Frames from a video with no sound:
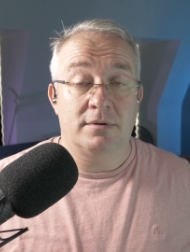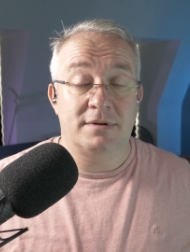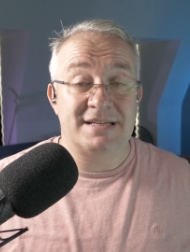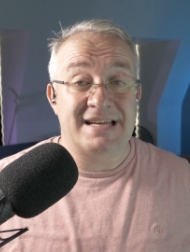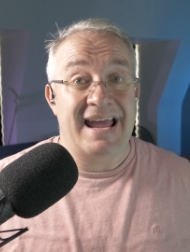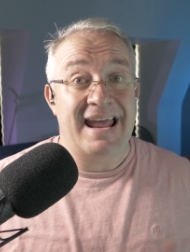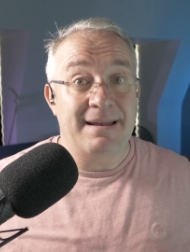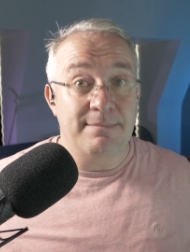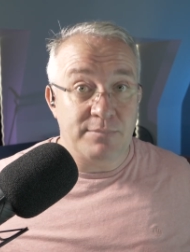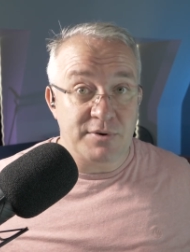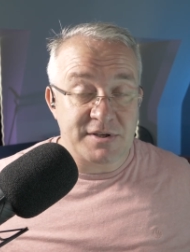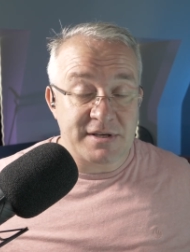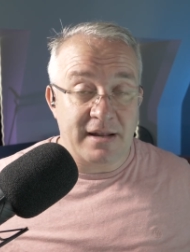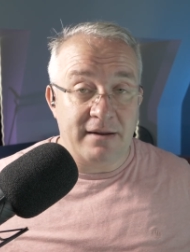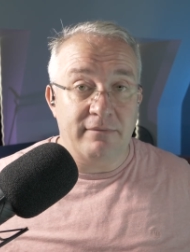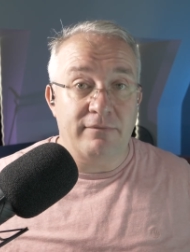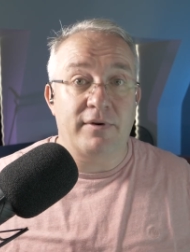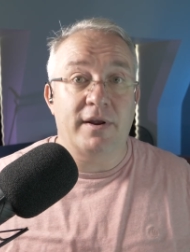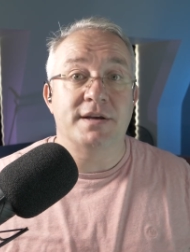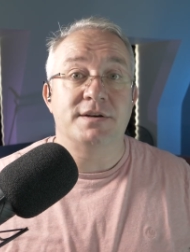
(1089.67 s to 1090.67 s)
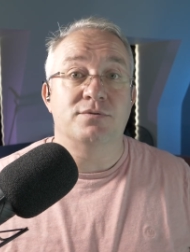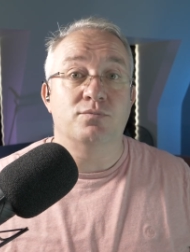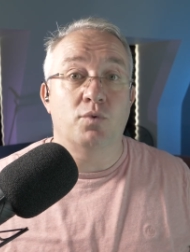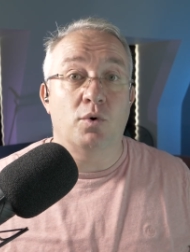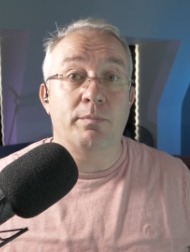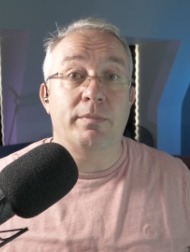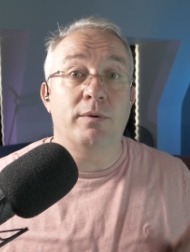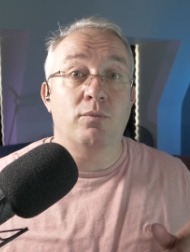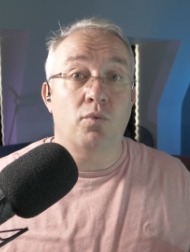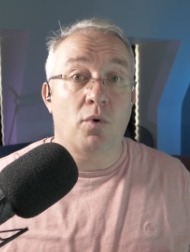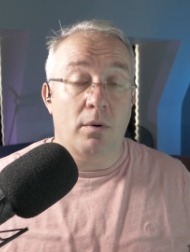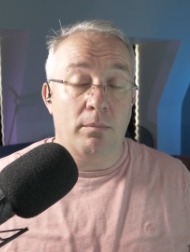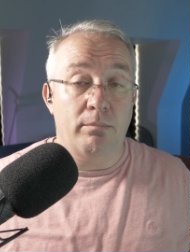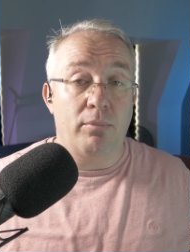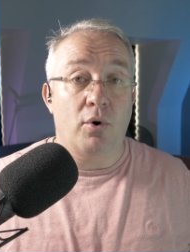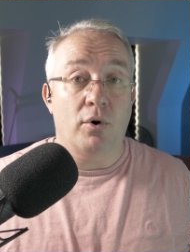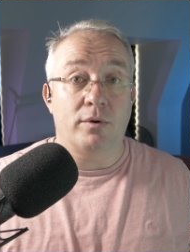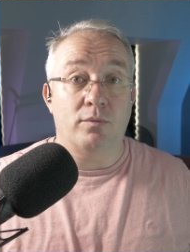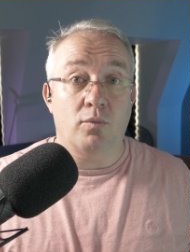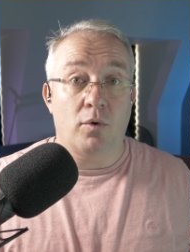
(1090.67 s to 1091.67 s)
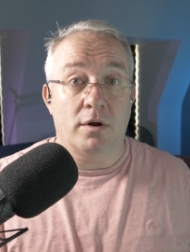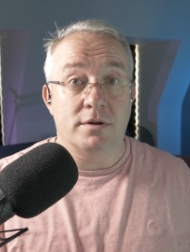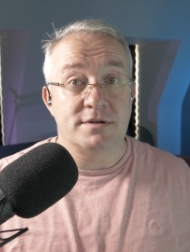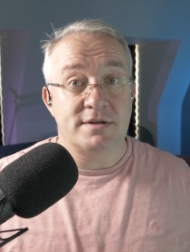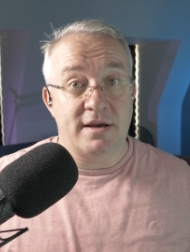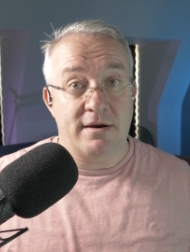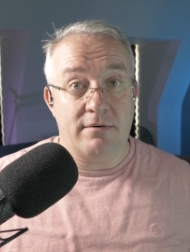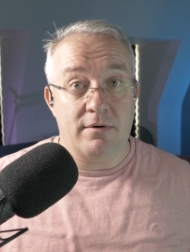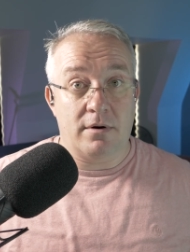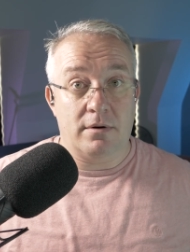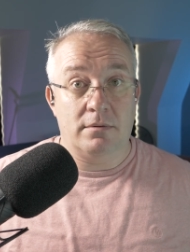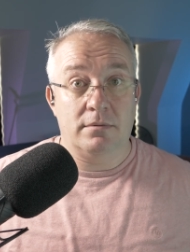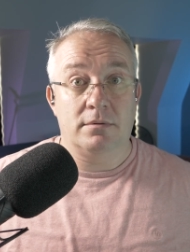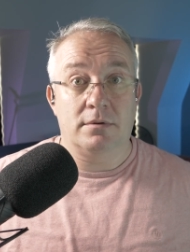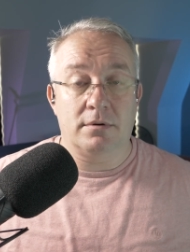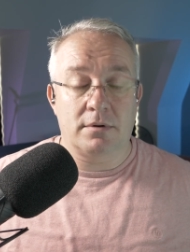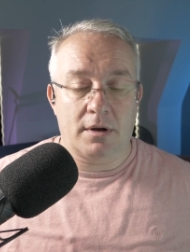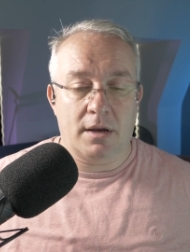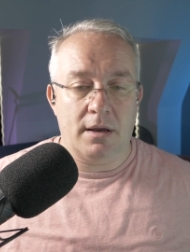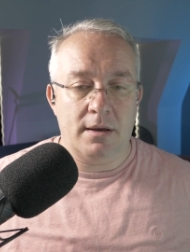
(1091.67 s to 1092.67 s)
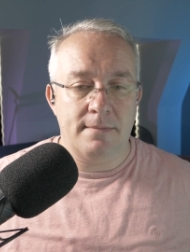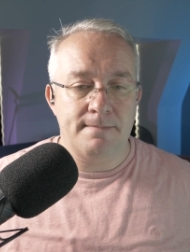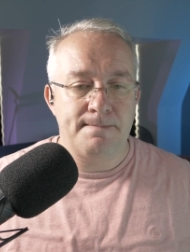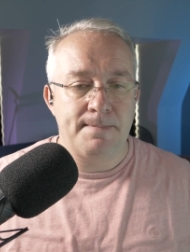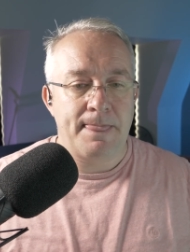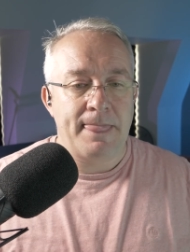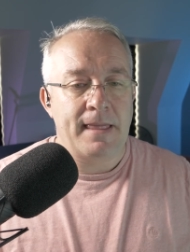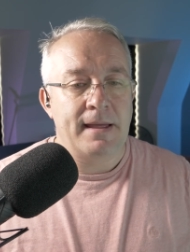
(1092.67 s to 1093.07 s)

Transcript: ten percent inflation will be one point one zero, okay?